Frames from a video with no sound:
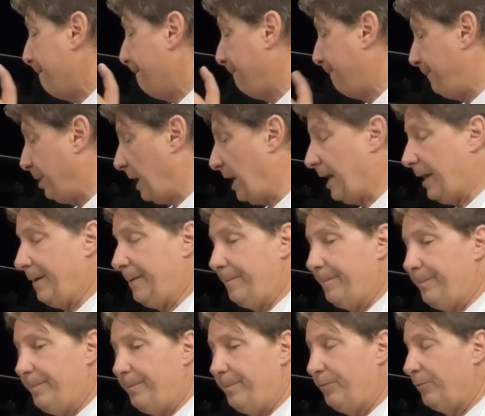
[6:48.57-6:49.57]
But,
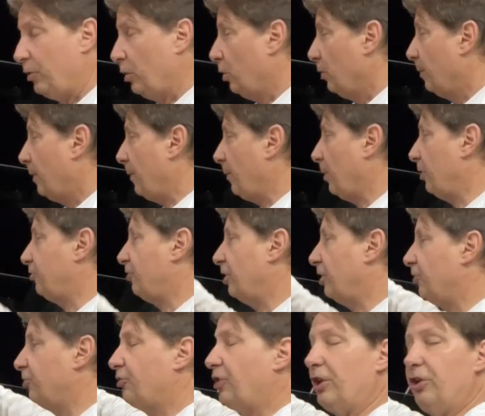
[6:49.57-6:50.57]
remember I
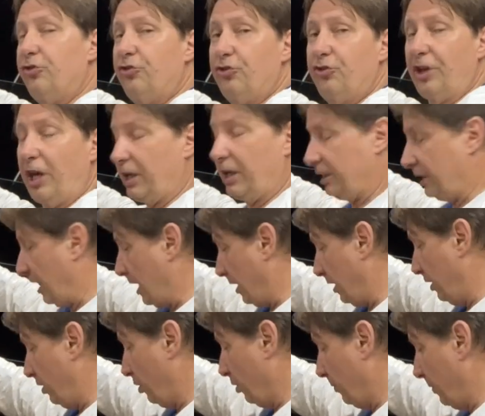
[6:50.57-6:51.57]
said this thing's stuck down
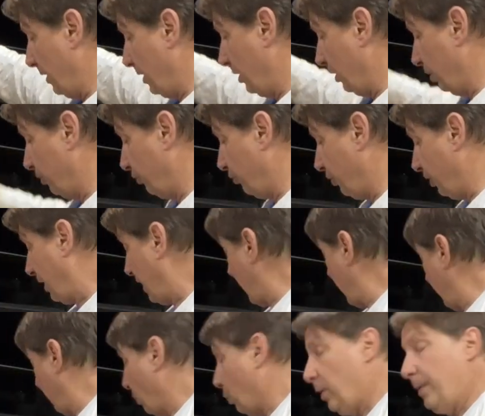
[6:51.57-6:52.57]
here because the
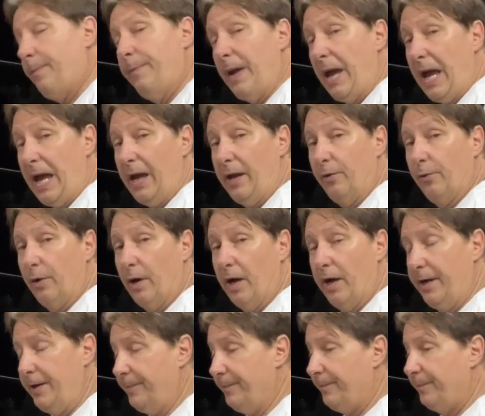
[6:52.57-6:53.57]
cable went bad,
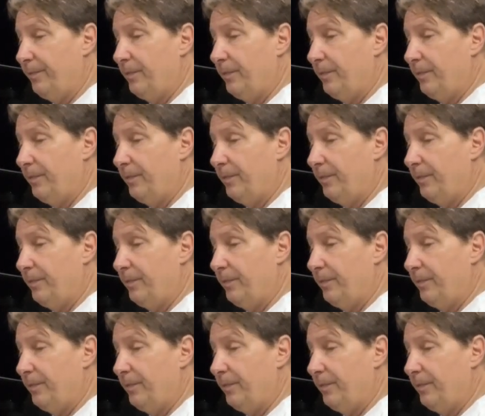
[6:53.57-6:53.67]
right?